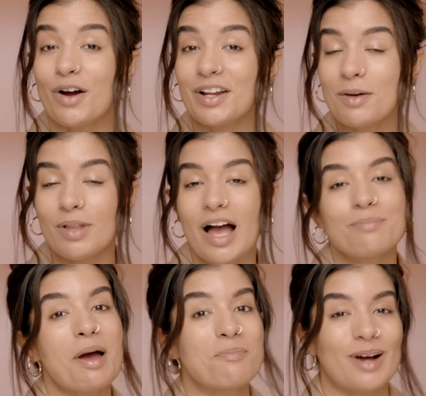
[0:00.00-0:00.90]
already
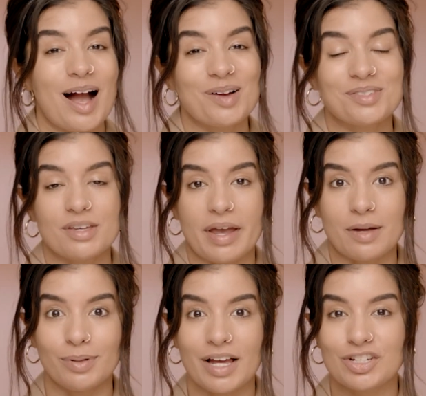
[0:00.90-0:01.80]
applied my brows and my
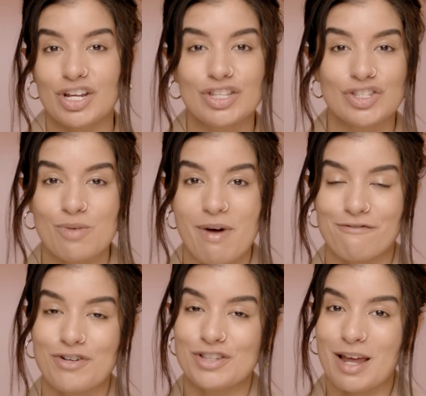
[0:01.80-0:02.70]
complexion, so my
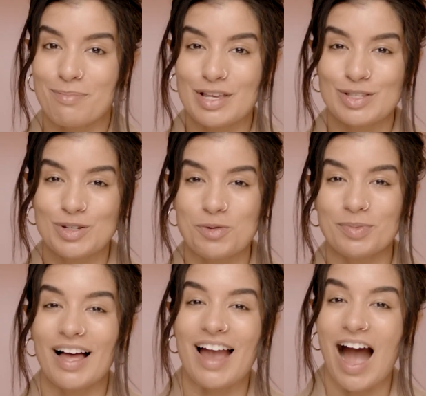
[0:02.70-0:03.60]
first step is to apply